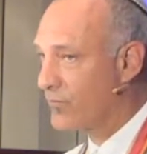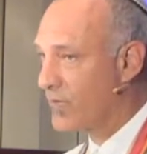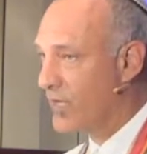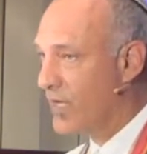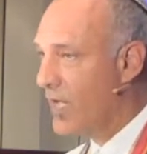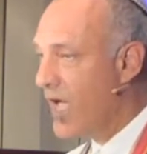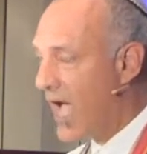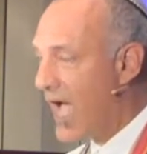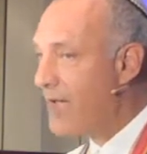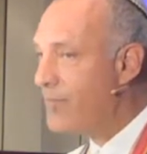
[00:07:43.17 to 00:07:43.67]

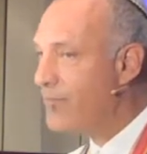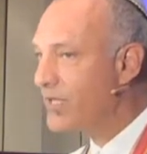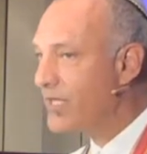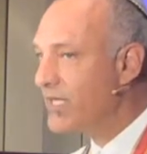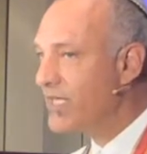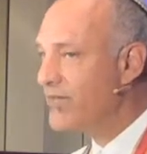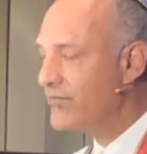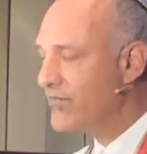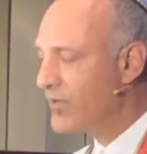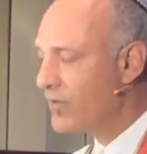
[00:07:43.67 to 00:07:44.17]
I
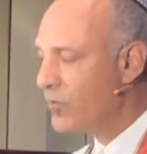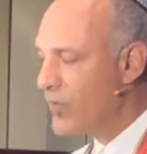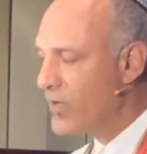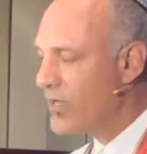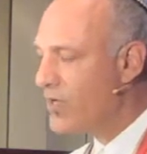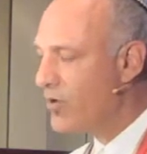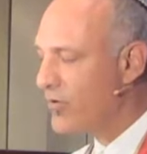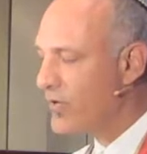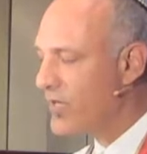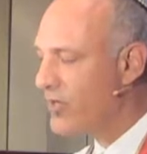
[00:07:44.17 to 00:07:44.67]
believe that we
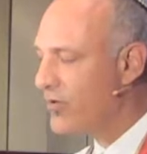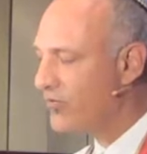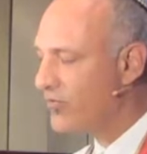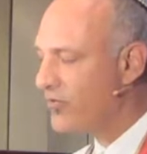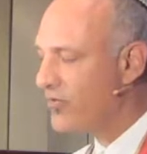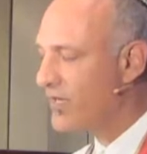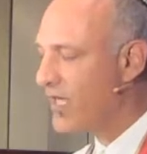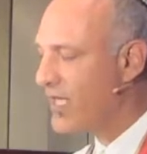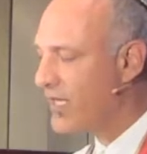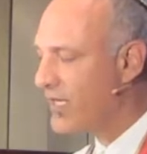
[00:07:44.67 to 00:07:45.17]
are here
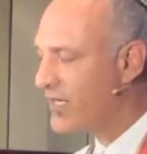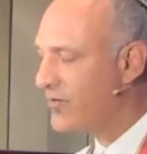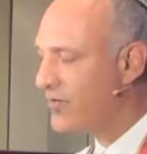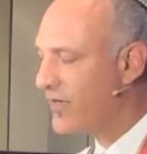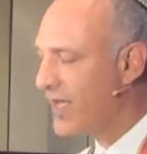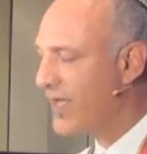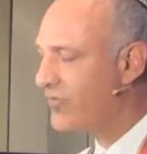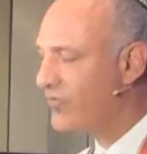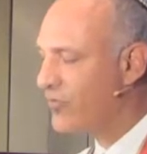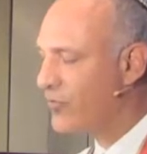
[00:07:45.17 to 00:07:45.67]
tonight
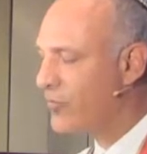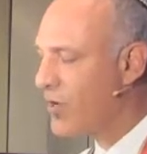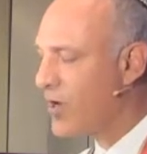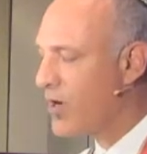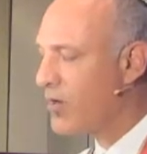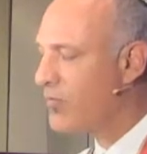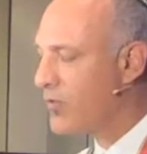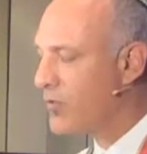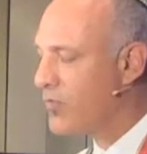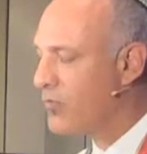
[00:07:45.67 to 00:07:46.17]
and
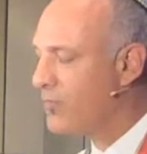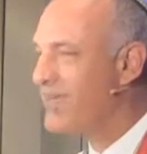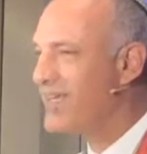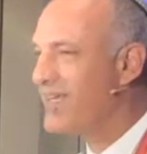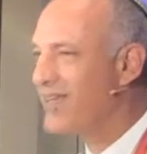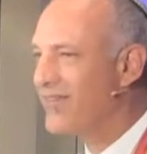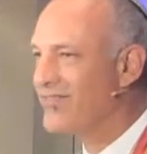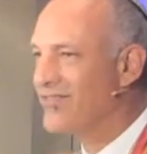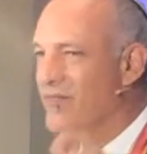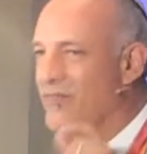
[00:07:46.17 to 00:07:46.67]
tomorrow
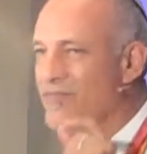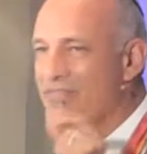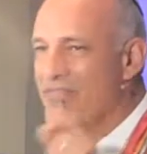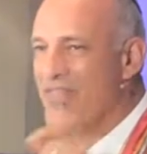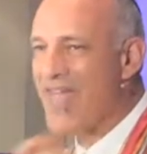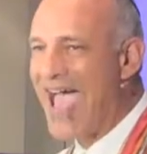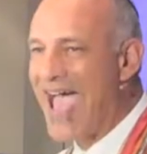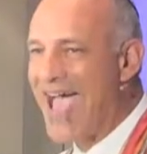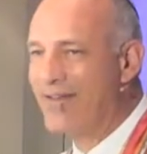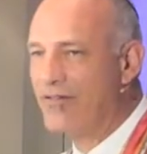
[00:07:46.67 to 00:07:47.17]
because of
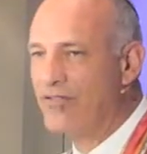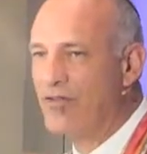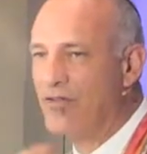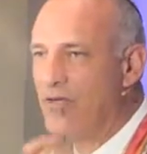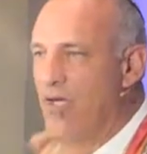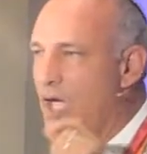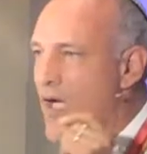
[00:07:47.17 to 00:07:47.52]
that